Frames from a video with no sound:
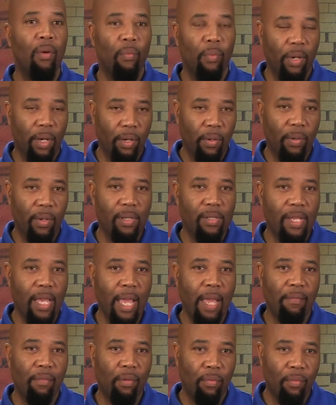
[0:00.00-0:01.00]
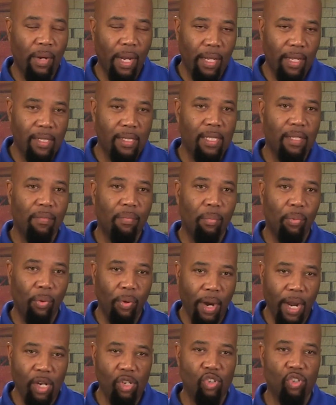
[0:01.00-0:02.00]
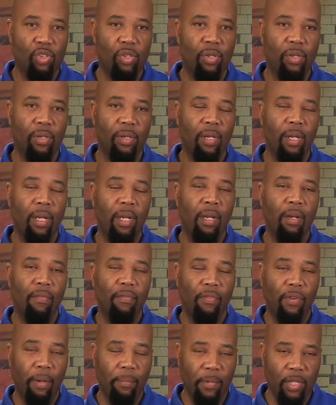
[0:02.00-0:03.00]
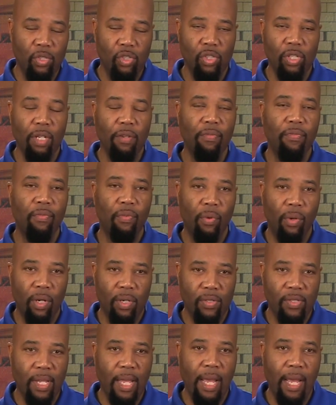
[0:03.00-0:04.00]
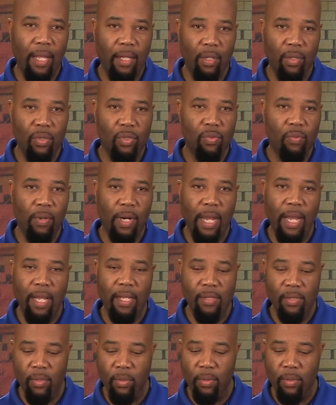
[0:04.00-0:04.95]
we're going to have a relative pressure from the shift forks on those rods.